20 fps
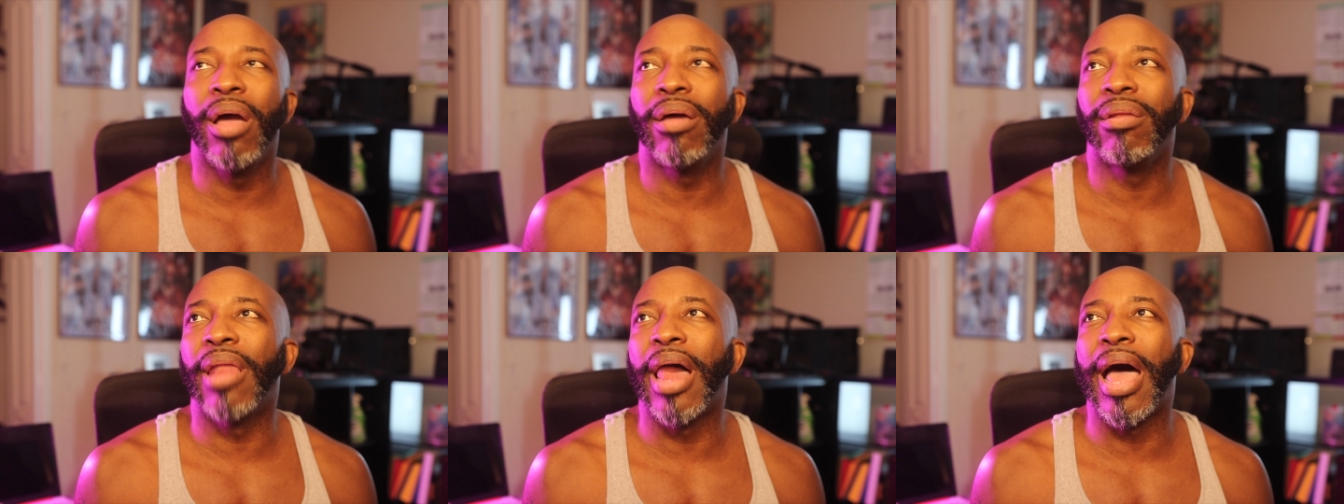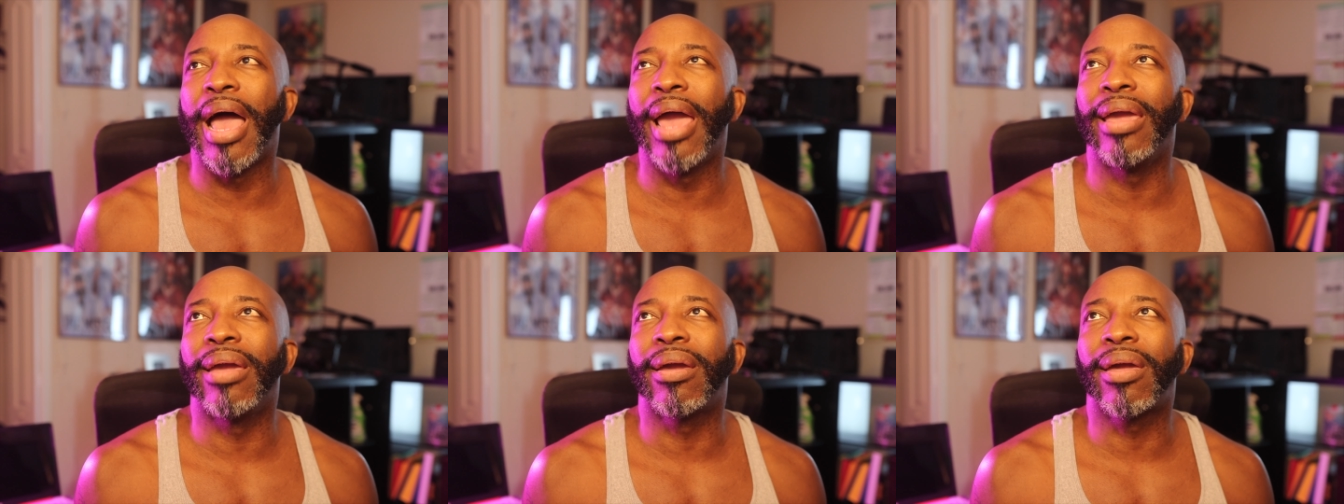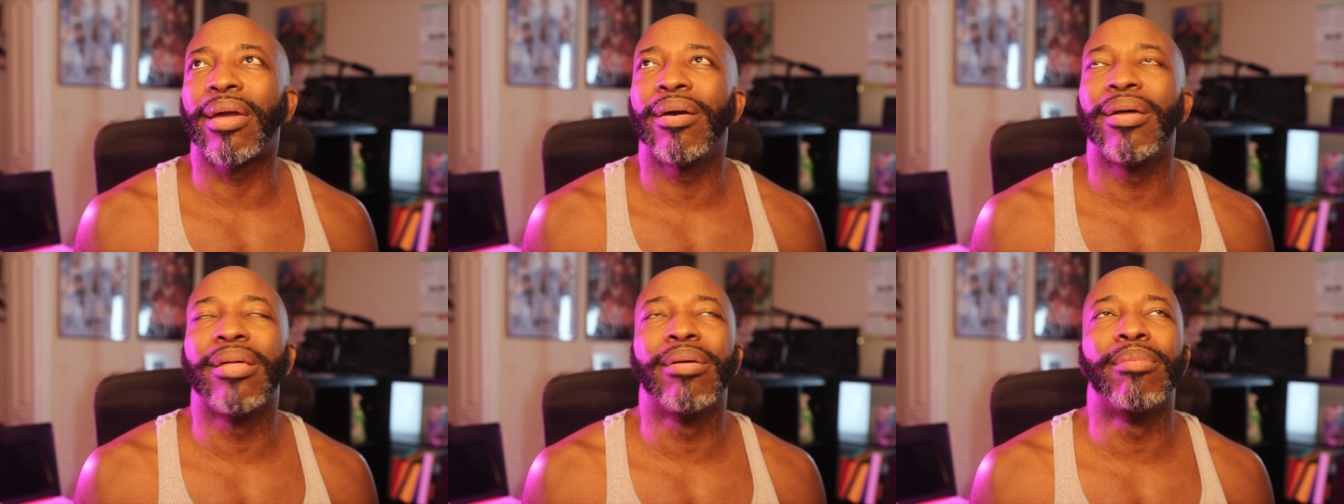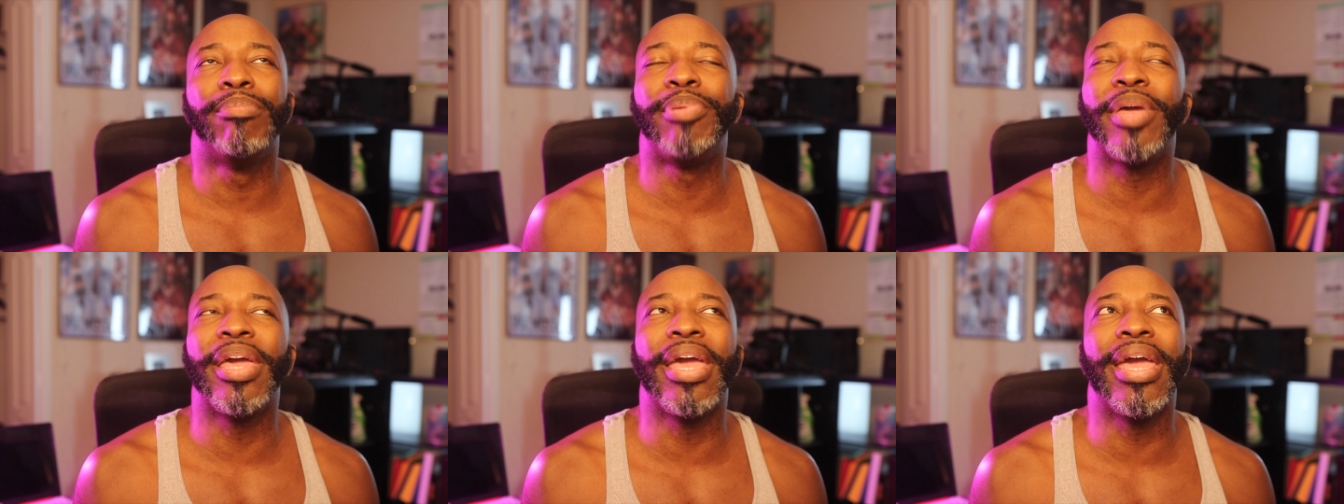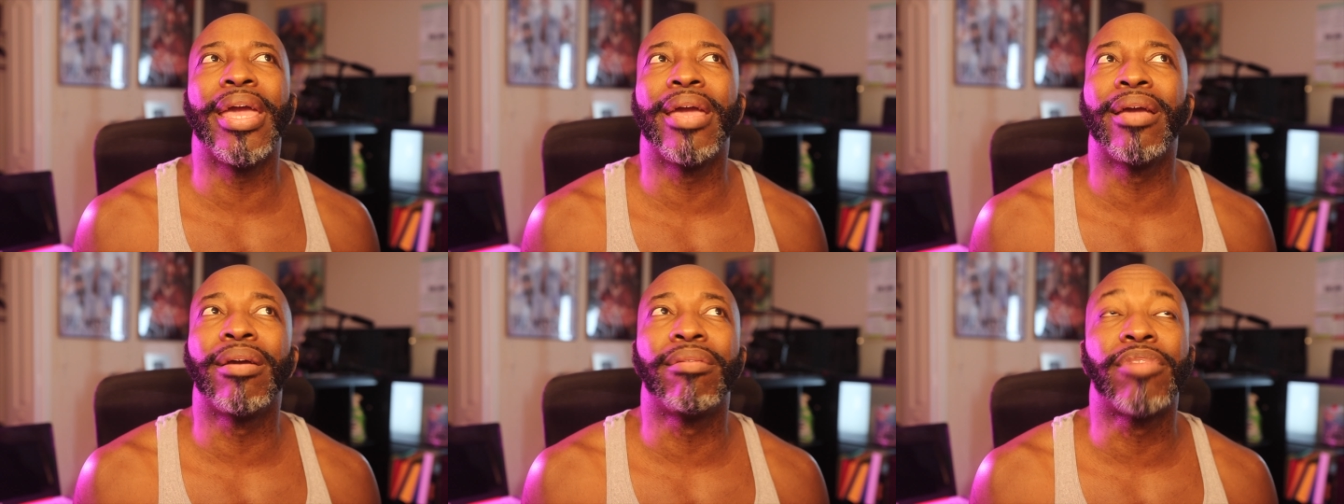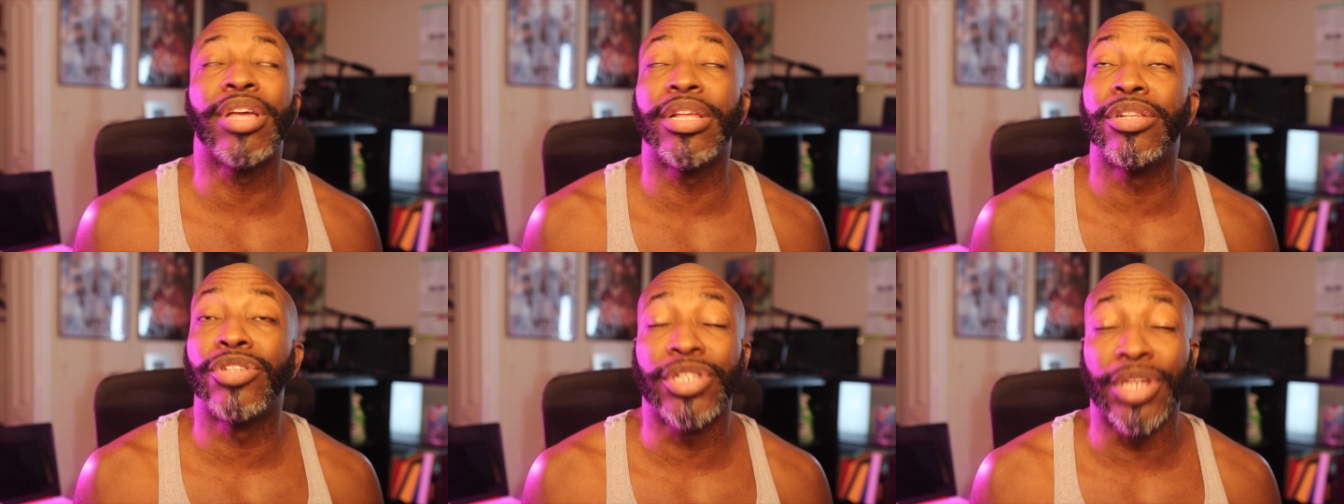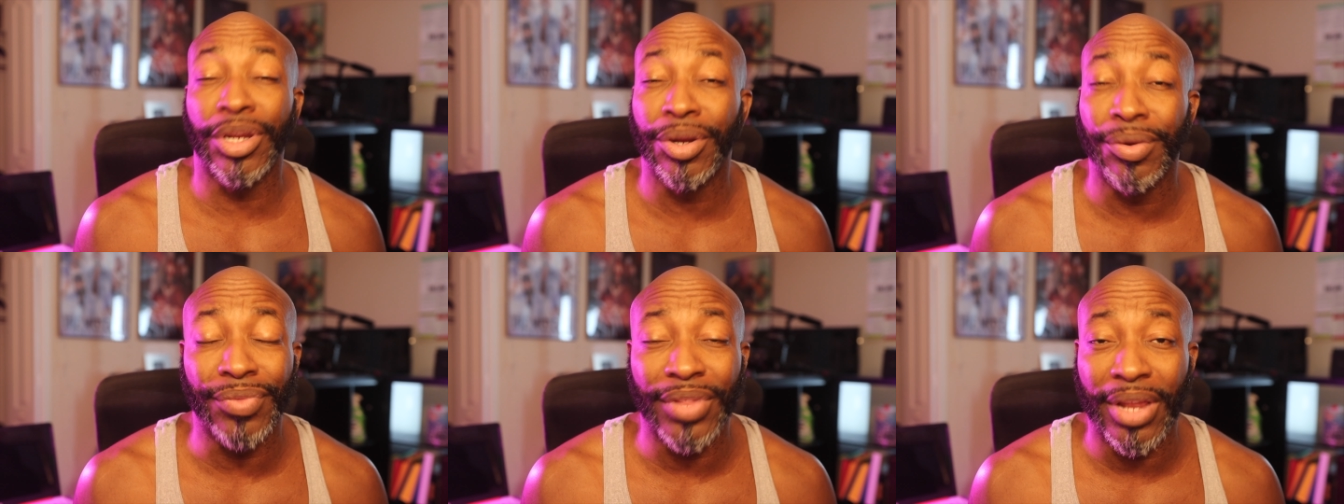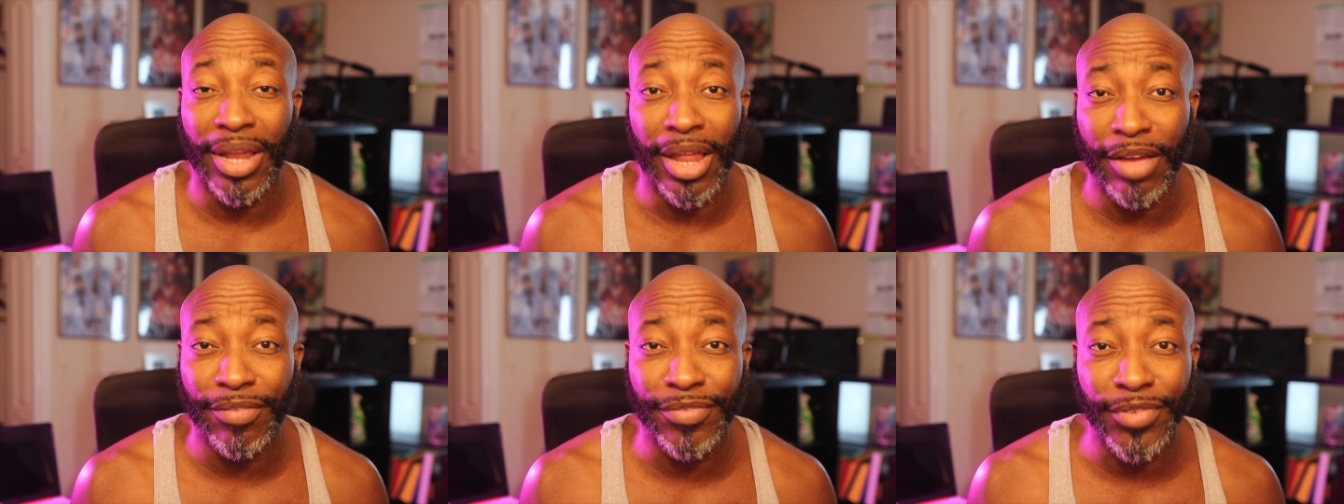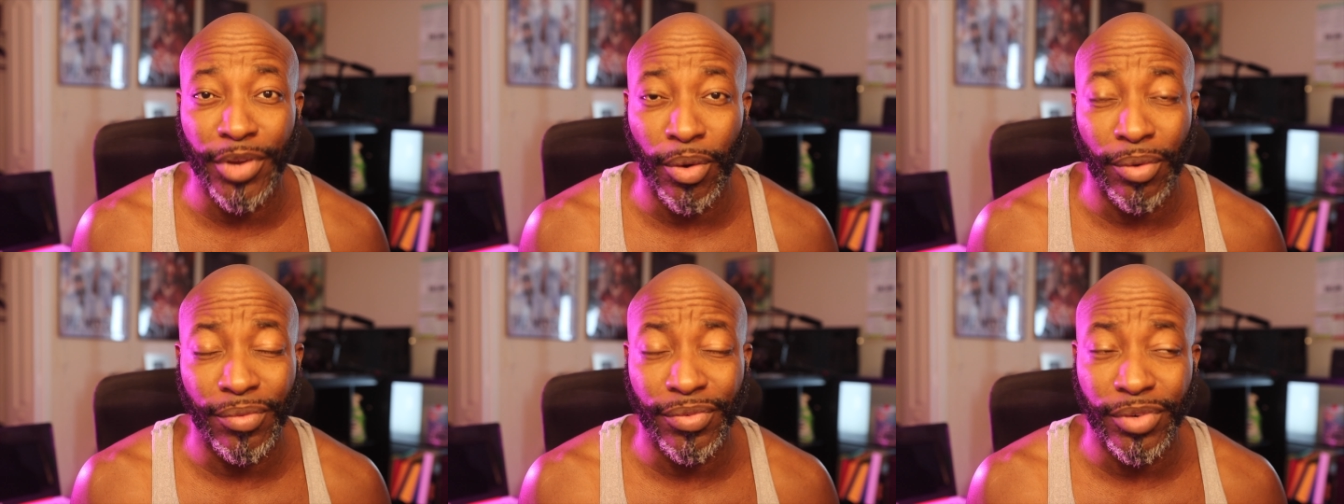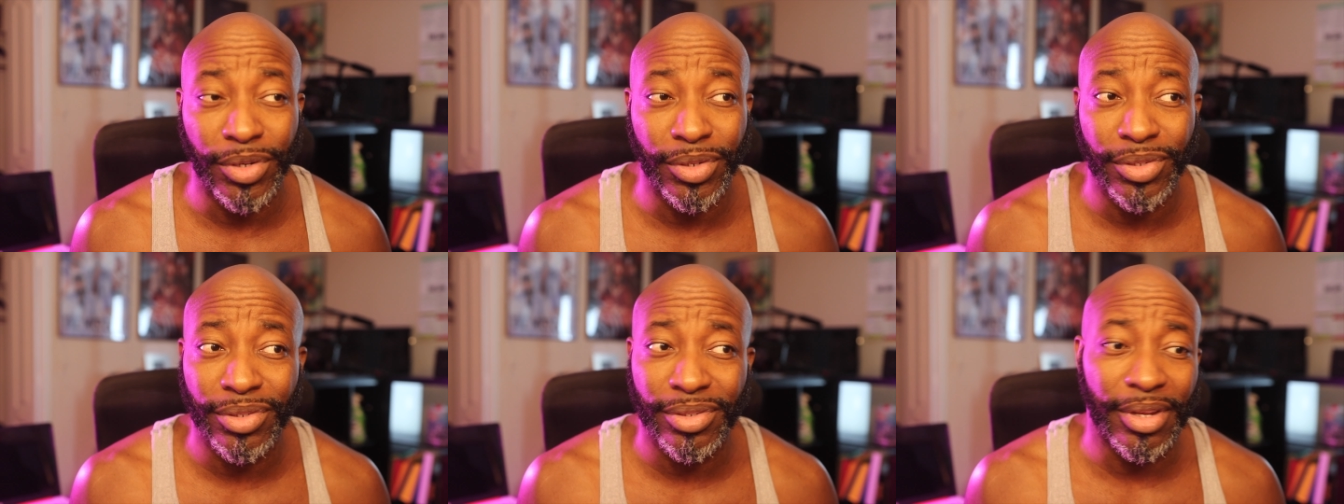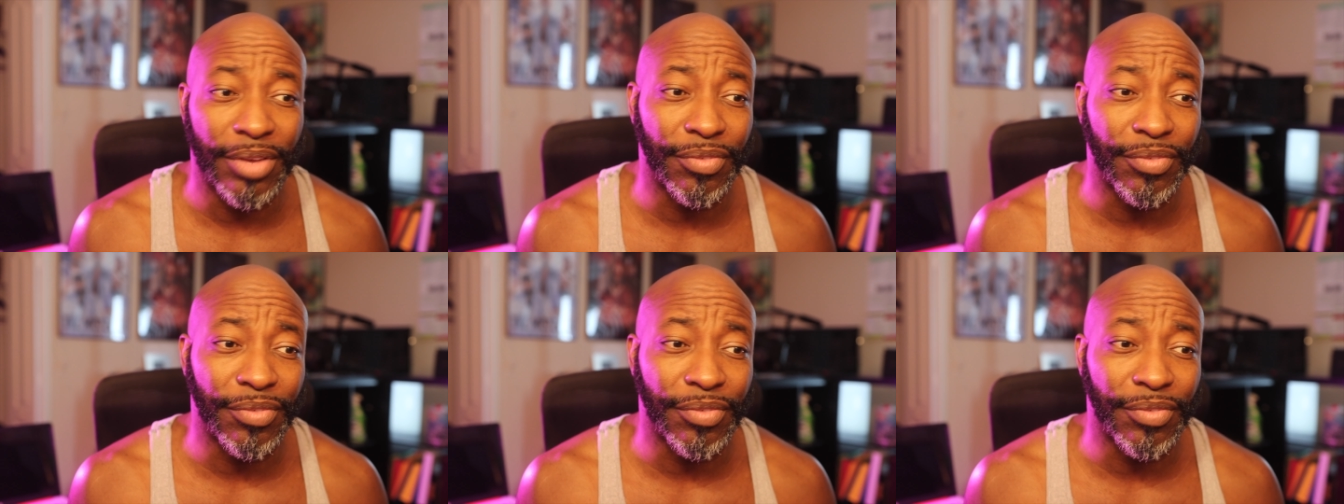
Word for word: like, being considered the leftovers,